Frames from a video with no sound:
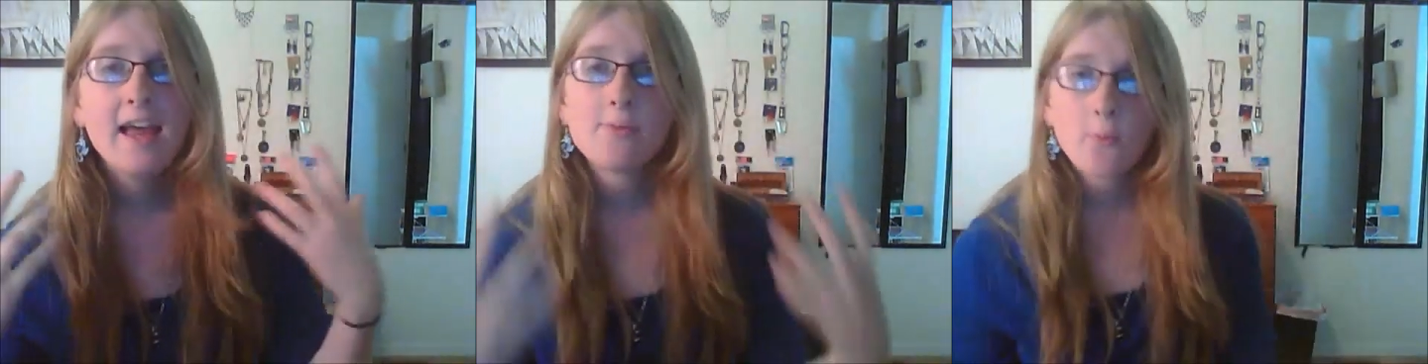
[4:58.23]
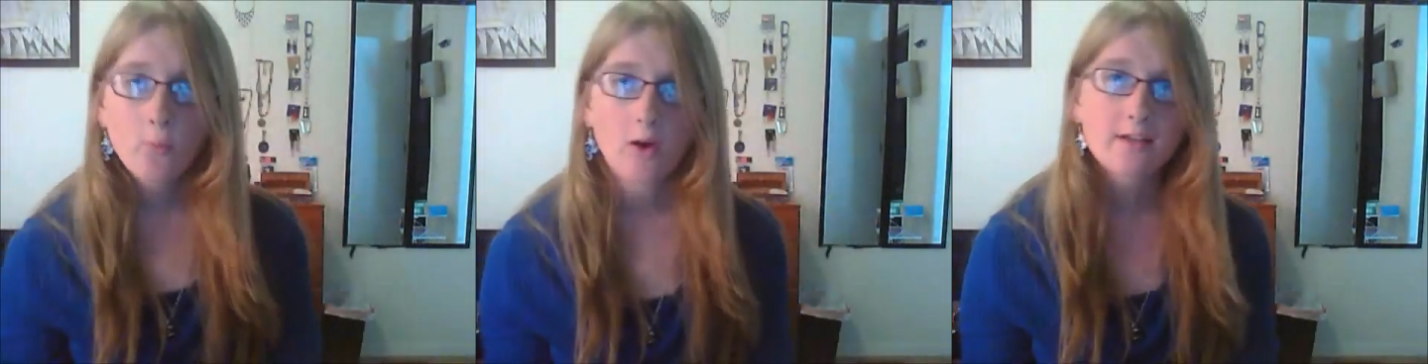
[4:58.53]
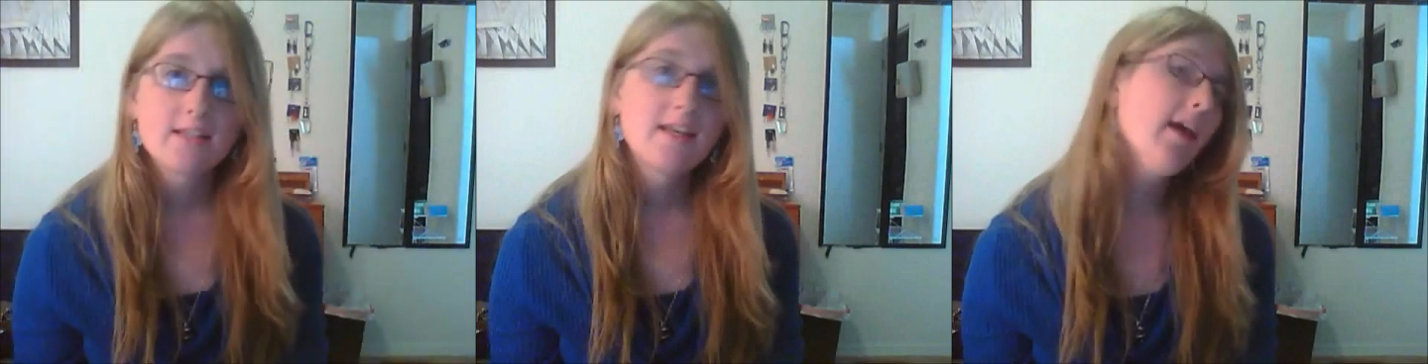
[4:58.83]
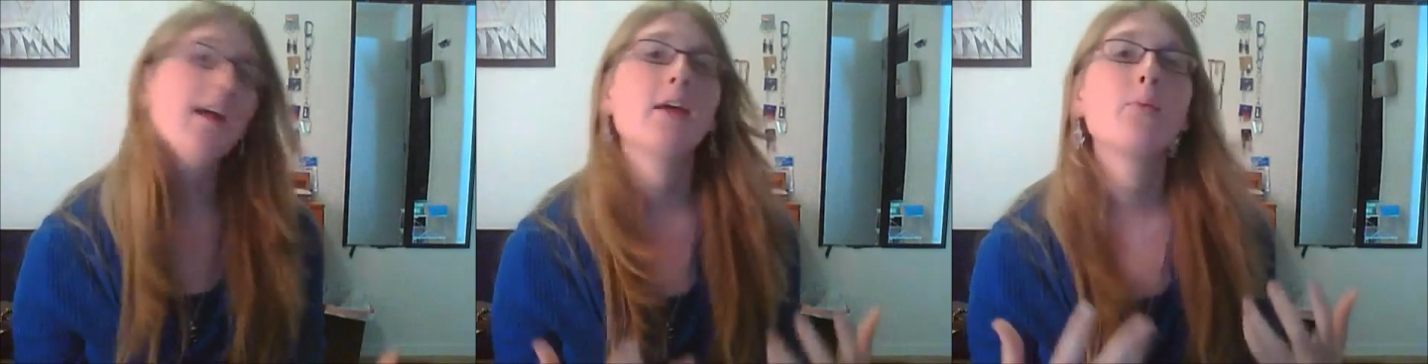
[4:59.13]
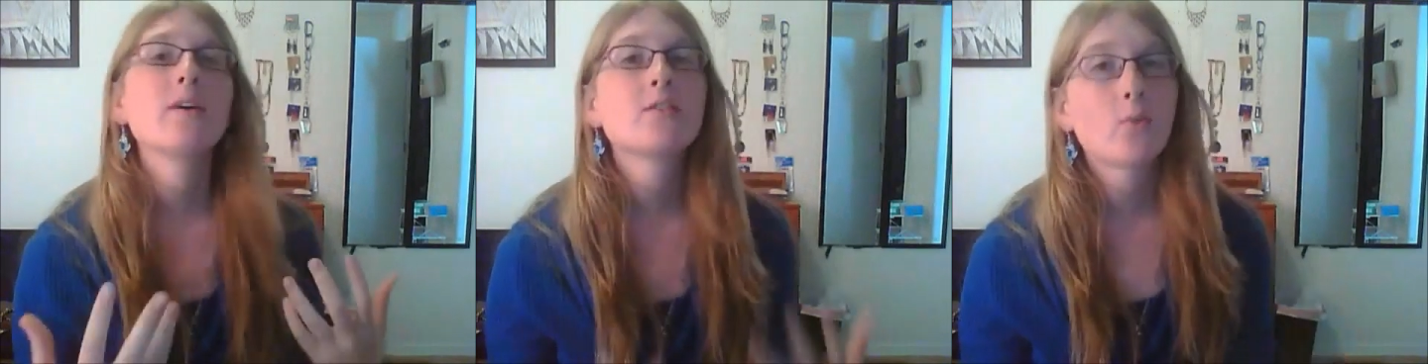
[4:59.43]
And it worked.
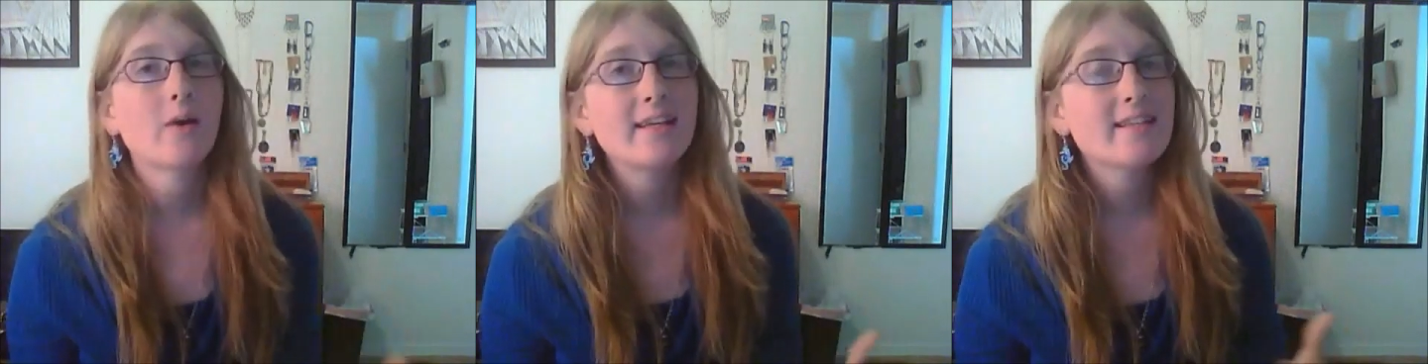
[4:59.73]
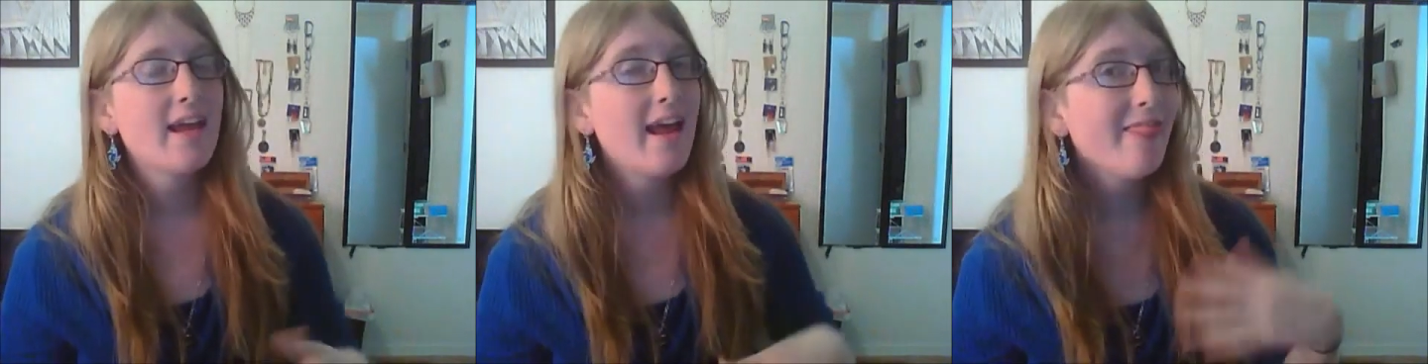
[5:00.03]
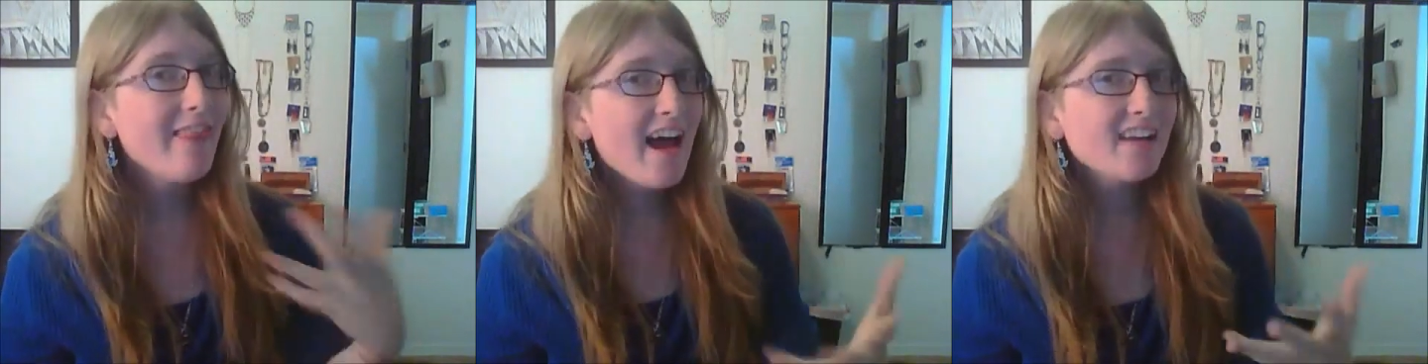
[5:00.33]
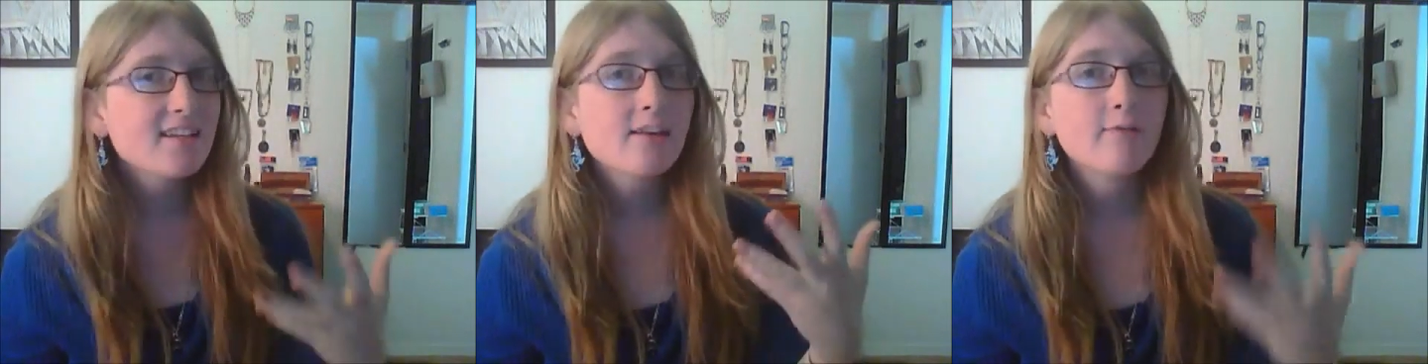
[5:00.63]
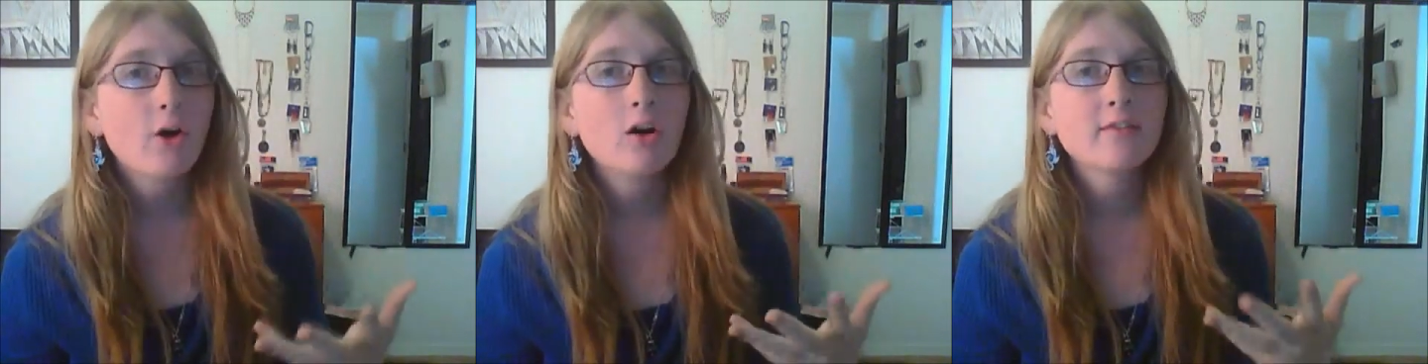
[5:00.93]
it was great. And that
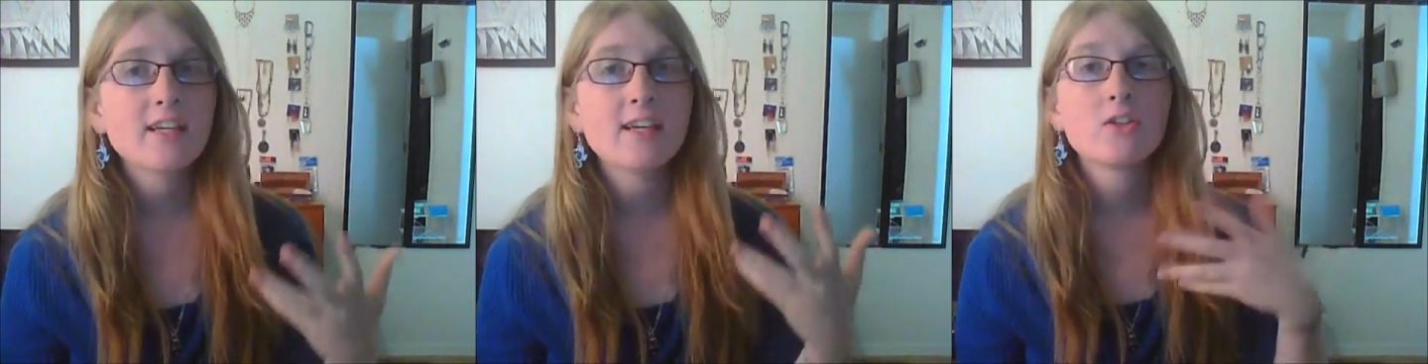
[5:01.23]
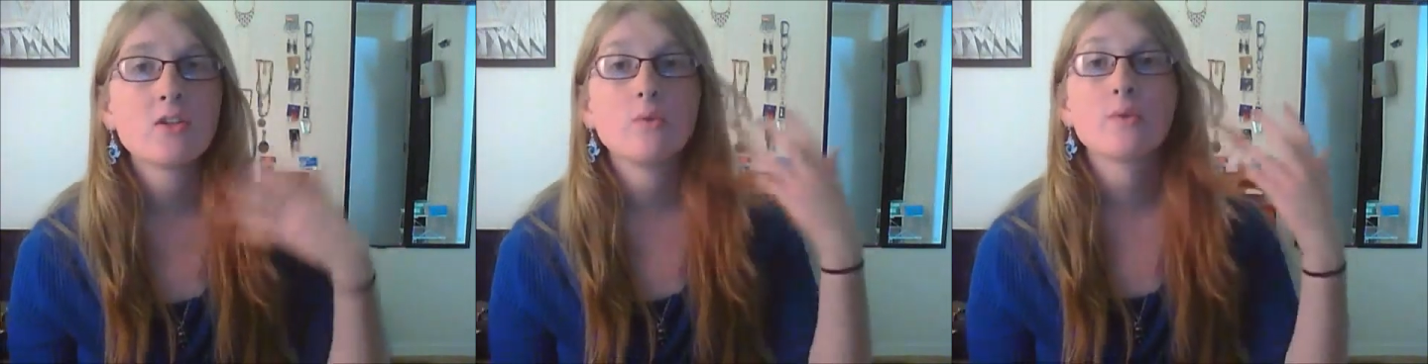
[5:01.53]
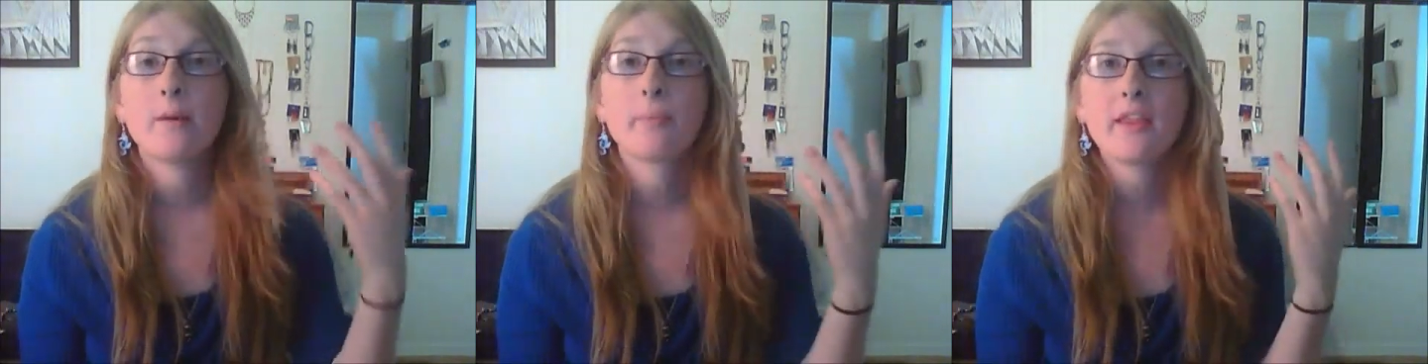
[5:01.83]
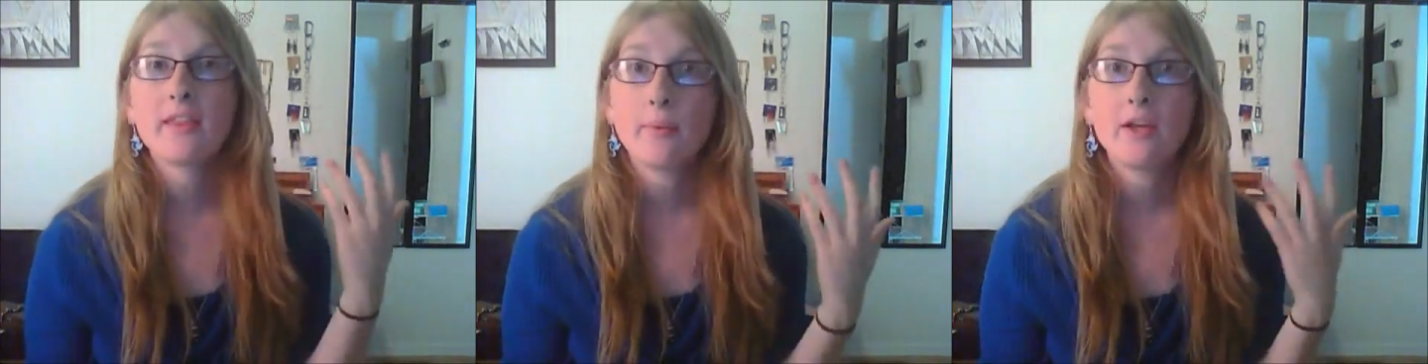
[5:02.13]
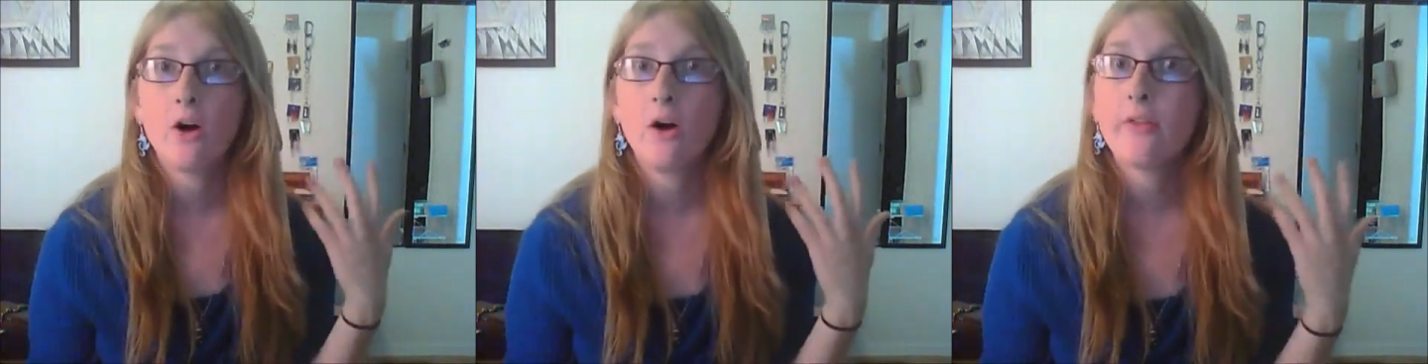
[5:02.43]
evolved into something that
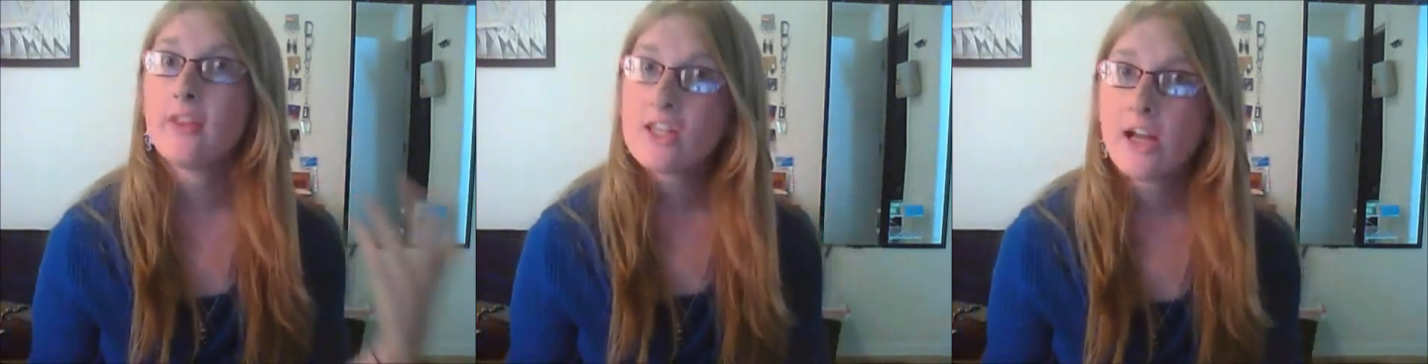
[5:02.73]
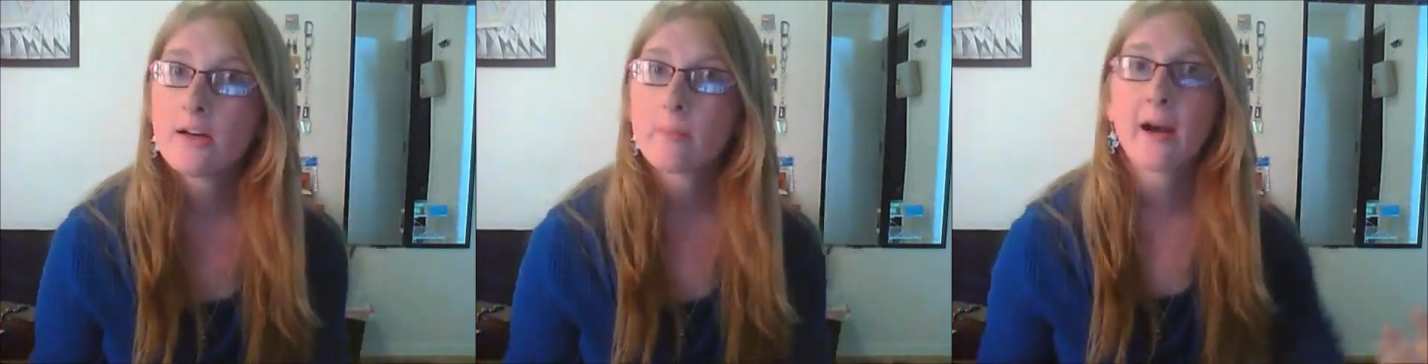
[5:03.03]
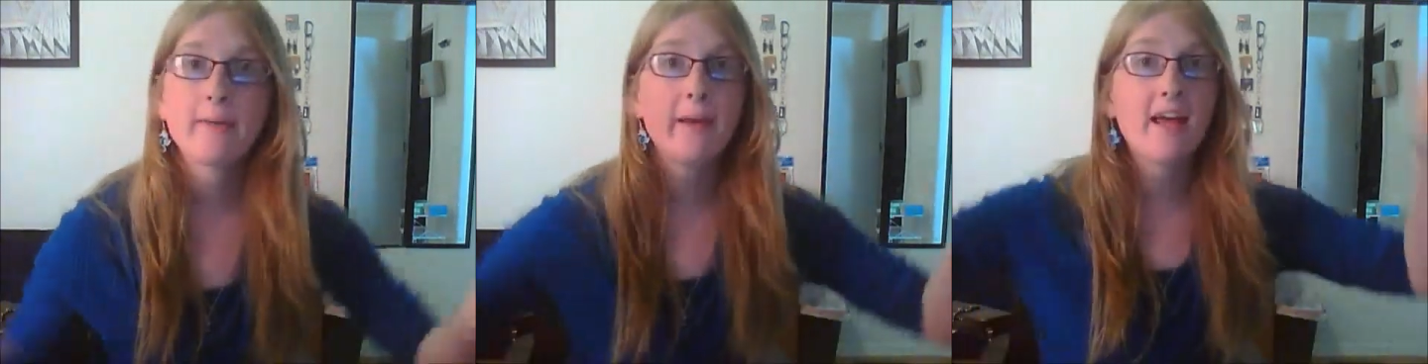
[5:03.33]
we call the genderbread